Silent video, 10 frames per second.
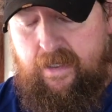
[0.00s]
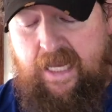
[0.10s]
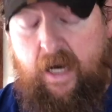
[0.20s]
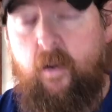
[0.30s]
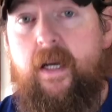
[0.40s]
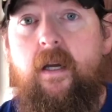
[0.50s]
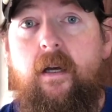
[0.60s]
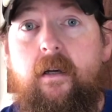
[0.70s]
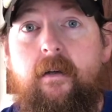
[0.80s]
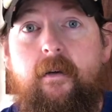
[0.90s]
carry,
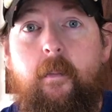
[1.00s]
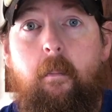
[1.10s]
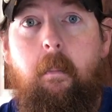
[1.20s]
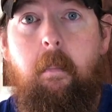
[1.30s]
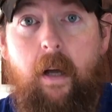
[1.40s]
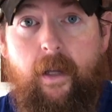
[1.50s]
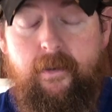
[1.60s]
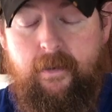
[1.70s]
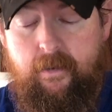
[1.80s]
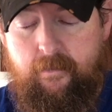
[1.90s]

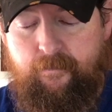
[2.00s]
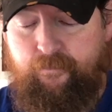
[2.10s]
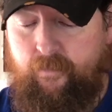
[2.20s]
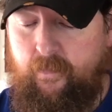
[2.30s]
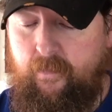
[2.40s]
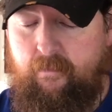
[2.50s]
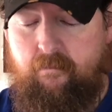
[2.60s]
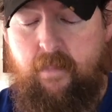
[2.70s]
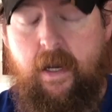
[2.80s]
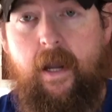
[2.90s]
but
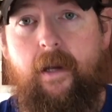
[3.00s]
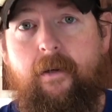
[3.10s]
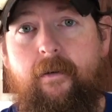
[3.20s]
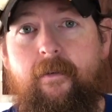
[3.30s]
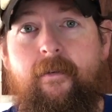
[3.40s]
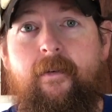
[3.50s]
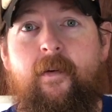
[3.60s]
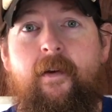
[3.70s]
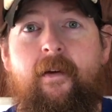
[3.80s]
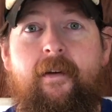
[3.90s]
man,
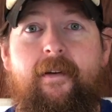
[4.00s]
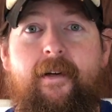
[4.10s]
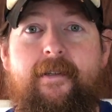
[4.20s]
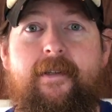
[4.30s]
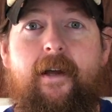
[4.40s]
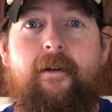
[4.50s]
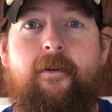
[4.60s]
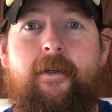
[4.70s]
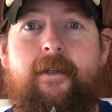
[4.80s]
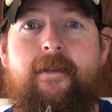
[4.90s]
and it's got a
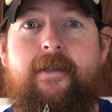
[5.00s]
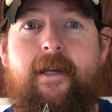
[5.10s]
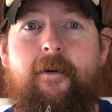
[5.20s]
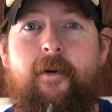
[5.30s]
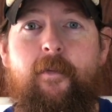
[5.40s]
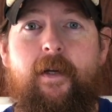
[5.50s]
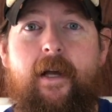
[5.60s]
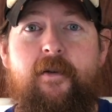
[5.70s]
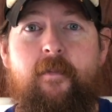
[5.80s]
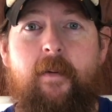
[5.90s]
little hidden secret. If you
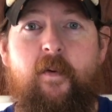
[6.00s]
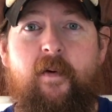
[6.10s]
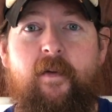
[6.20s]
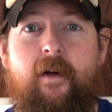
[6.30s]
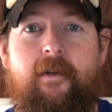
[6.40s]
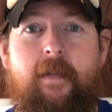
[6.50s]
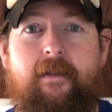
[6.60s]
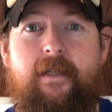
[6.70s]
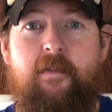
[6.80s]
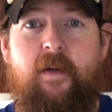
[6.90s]
guys remember, we've talked
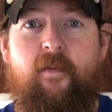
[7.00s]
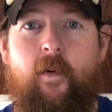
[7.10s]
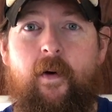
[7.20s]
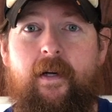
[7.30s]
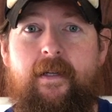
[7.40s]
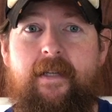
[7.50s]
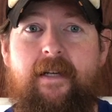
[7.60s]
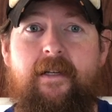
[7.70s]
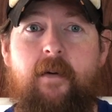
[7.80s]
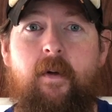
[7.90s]
about these before. It is a
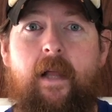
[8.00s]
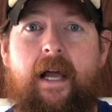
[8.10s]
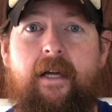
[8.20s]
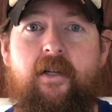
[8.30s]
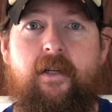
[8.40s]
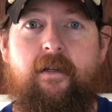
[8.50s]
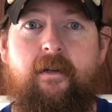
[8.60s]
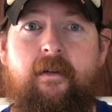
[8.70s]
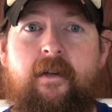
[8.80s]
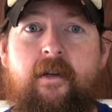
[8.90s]
double action
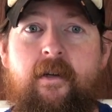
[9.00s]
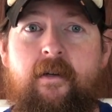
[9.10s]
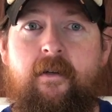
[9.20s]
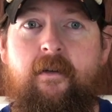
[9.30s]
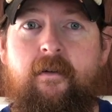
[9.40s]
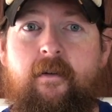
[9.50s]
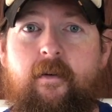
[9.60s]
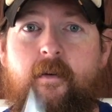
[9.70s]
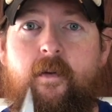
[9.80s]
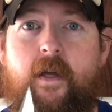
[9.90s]

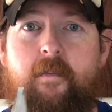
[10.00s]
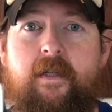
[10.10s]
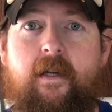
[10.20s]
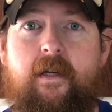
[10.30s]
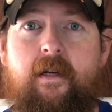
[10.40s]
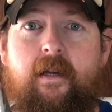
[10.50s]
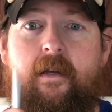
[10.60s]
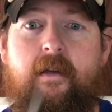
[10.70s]
thumb stud